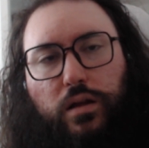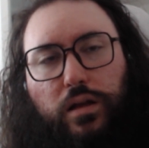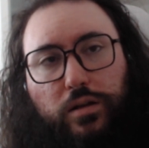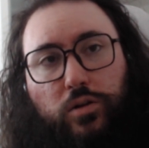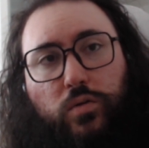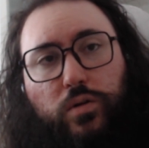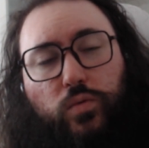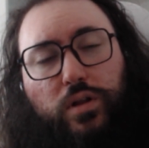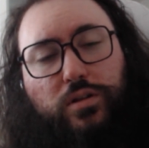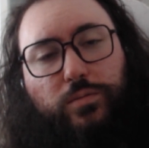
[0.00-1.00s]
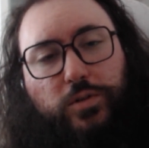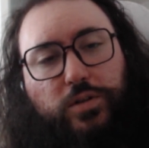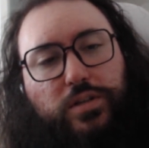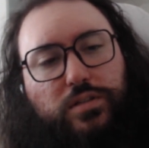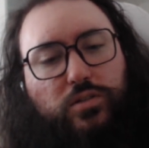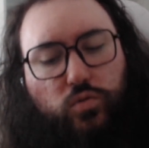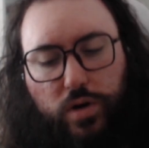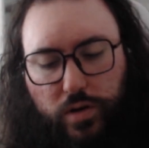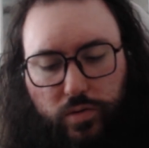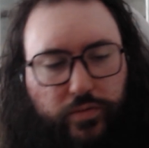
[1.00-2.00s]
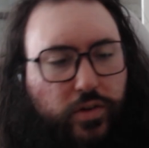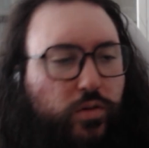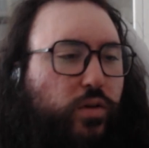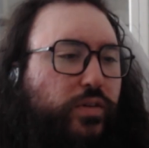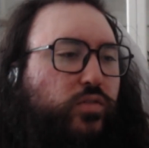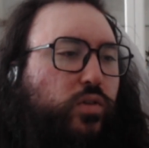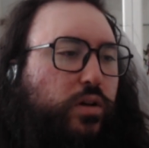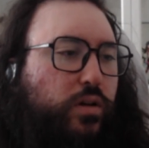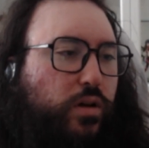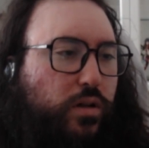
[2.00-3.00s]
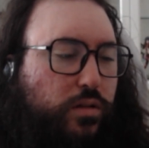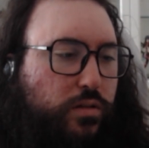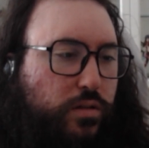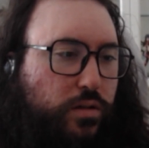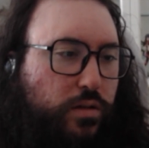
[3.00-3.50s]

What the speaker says: Hello and welcome to this drink review of a drink called